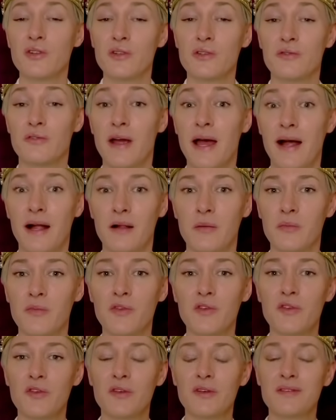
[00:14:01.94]
as
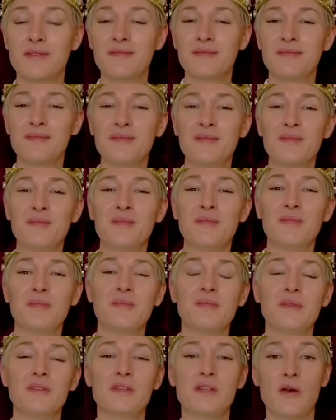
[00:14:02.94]
realms,
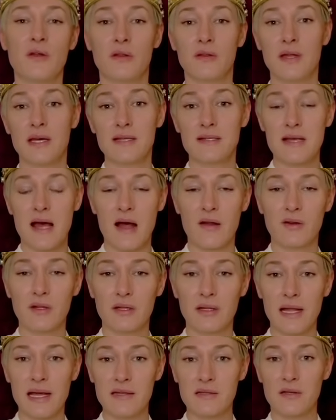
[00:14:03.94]
so that they
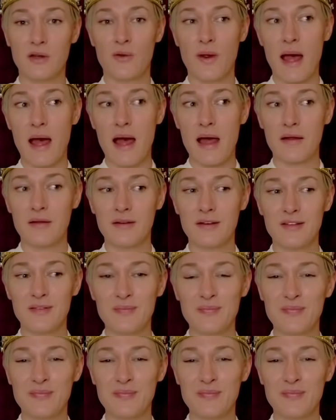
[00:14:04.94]
sounded less grand.